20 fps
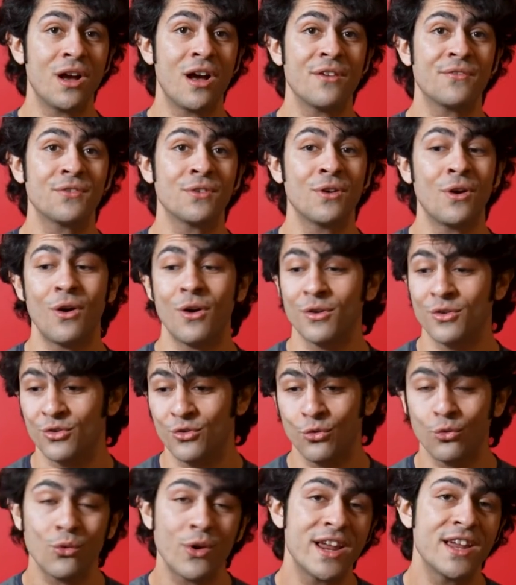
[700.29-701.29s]
offer are
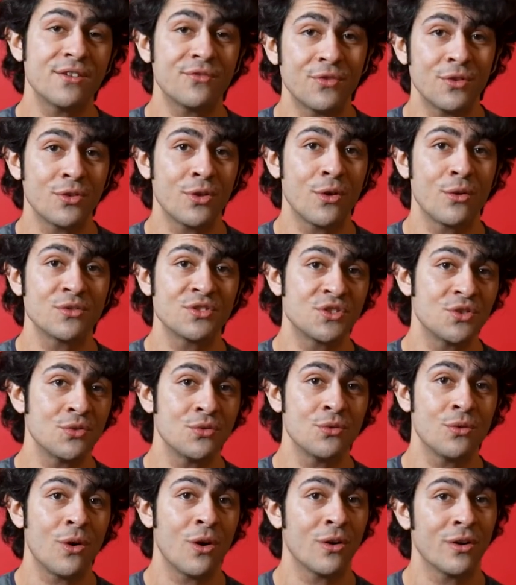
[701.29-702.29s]
great for those
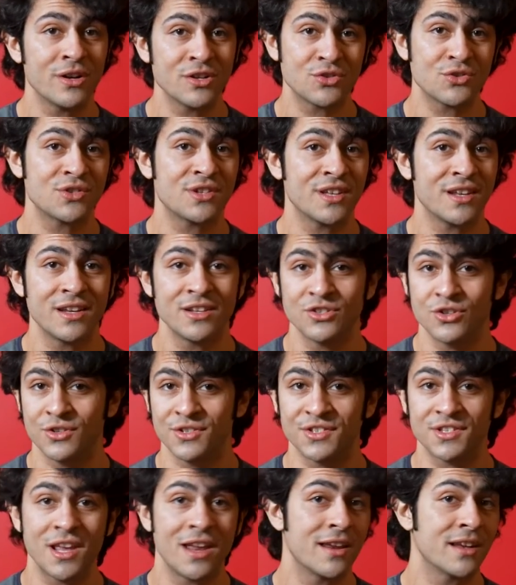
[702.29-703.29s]
who are interested in
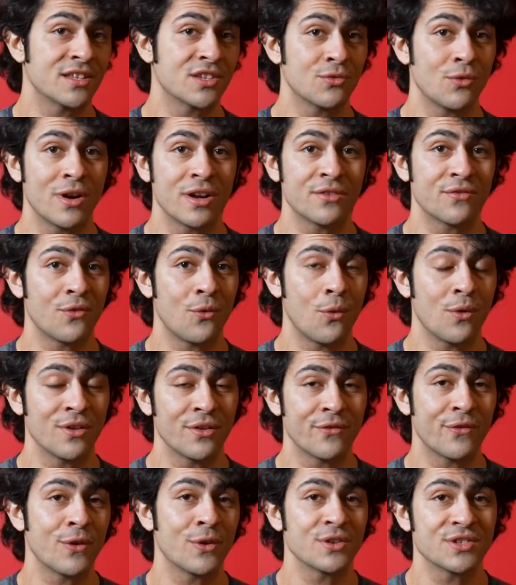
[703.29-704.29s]
just getting into running for
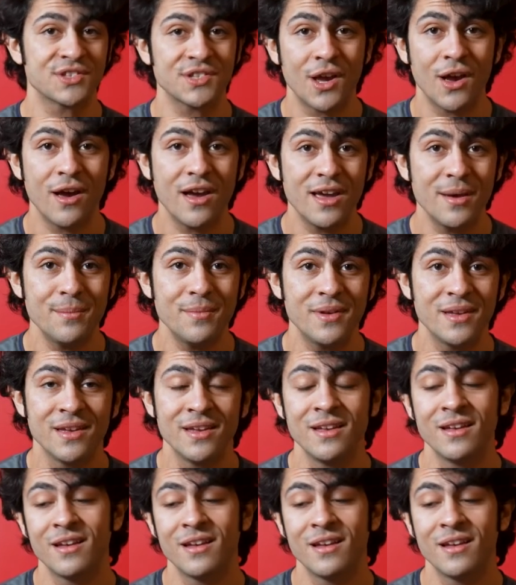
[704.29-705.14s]
the first time.